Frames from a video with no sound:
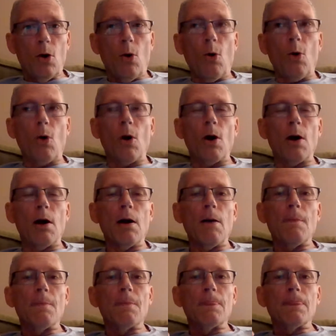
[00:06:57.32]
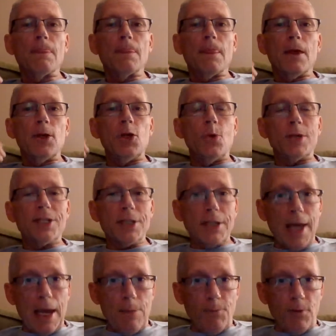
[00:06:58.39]
or you
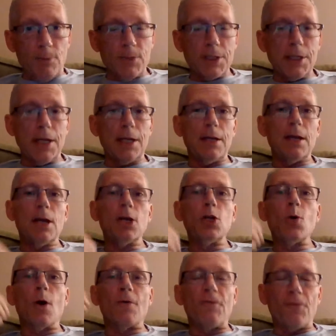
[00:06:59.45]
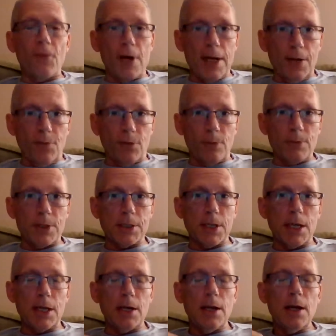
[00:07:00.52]
escape from sin, you are freed from
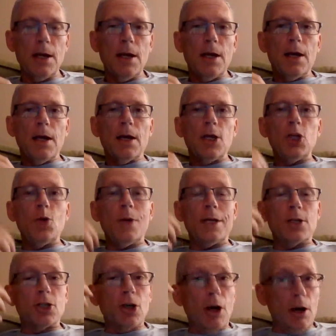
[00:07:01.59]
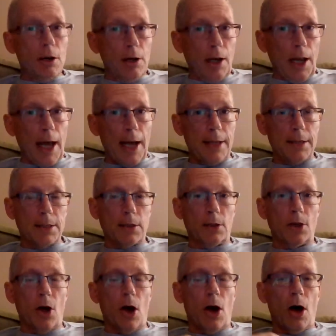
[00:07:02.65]
sin, you internalize the
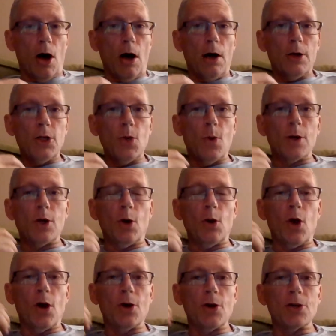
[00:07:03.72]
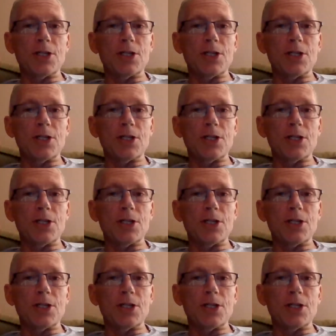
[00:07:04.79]
law, you are no longer